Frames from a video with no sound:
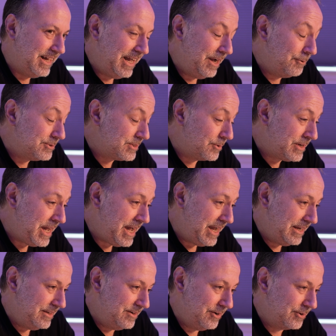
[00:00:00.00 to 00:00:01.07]
I was
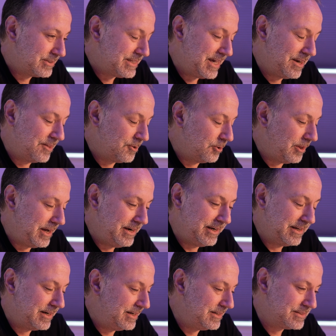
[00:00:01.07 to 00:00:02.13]
okay, because I had other lighting
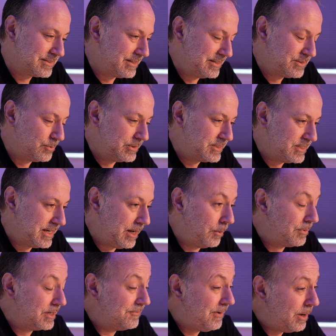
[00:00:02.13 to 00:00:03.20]
and I switched it out.
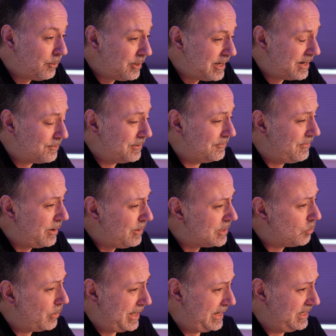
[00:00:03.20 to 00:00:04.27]
But if I were at a
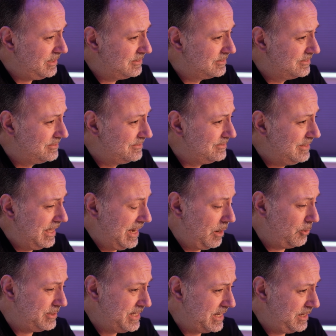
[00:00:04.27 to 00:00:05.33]
wedding and I
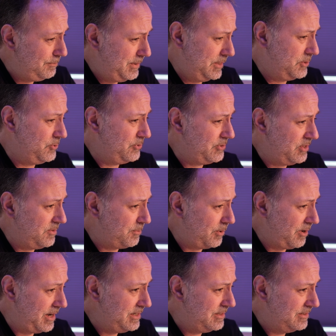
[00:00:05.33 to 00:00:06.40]
were taking pictures of the
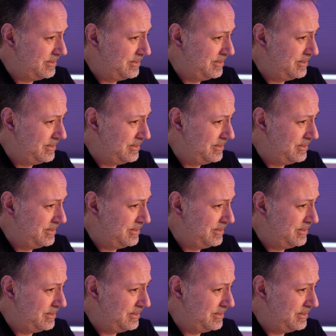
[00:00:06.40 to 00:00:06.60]
bride,